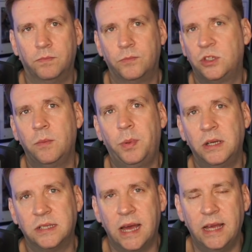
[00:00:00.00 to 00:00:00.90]
Simple
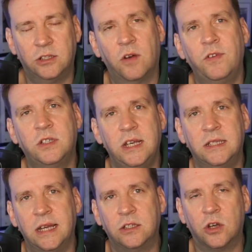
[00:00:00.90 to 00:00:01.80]
as that. It's obviously his
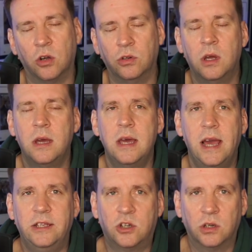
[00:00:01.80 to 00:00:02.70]
head's gone.
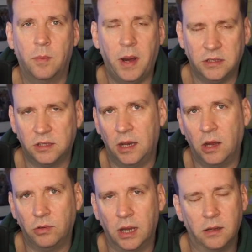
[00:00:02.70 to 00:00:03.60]
He's gone to
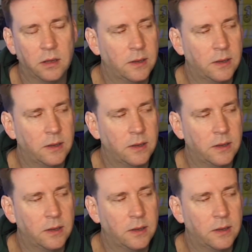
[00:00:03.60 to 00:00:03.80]
Barcelona.